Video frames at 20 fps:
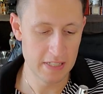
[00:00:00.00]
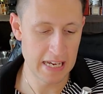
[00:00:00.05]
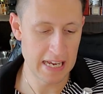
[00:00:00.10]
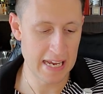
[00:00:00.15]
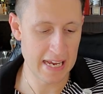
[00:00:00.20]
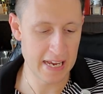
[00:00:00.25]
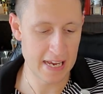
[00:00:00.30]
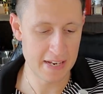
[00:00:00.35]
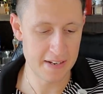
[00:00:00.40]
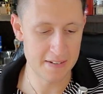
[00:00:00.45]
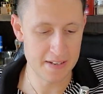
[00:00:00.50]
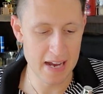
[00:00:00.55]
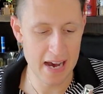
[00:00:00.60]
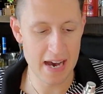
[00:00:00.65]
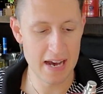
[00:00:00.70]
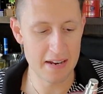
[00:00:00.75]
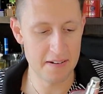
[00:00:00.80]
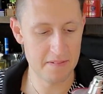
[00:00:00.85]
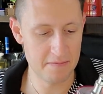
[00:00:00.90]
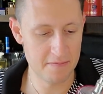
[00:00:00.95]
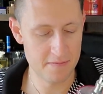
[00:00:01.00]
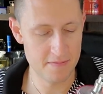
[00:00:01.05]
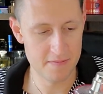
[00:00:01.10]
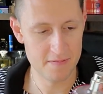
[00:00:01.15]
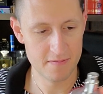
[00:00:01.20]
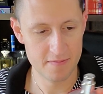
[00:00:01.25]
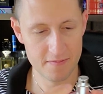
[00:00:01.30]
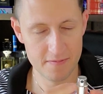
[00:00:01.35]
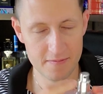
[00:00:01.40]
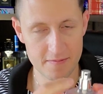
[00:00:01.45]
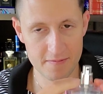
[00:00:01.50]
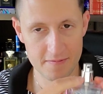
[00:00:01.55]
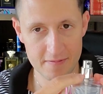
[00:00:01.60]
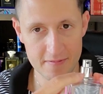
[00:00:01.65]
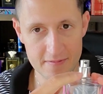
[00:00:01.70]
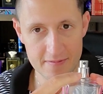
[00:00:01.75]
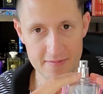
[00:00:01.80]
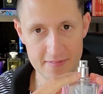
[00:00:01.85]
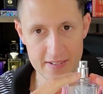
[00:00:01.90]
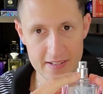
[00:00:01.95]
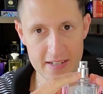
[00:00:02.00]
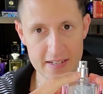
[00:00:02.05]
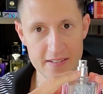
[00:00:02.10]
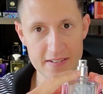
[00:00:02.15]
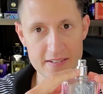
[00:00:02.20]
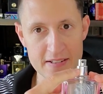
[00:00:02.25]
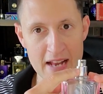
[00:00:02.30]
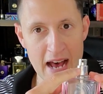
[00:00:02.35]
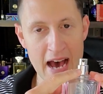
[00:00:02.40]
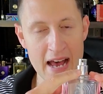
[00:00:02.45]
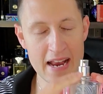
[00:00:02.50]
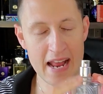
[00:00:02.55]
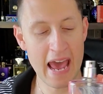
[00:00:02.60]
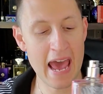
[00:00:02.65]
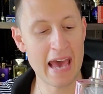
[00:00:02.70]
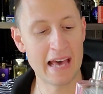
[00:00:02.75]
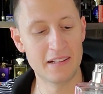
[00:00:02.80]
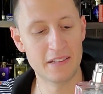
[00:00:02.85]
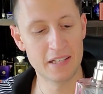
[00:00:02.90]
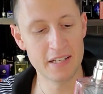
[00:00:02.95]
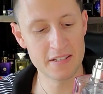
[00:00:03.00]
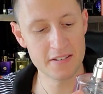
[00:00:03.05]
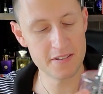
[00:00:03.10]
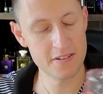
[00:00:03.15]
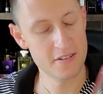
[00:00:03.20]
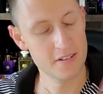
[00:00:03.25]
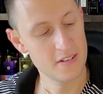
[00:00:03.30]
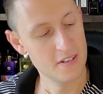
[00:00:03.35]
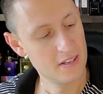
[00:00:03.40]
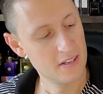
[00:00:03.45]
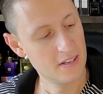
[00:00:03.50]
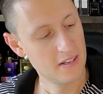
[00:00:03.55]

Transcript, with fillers: and not not hatless.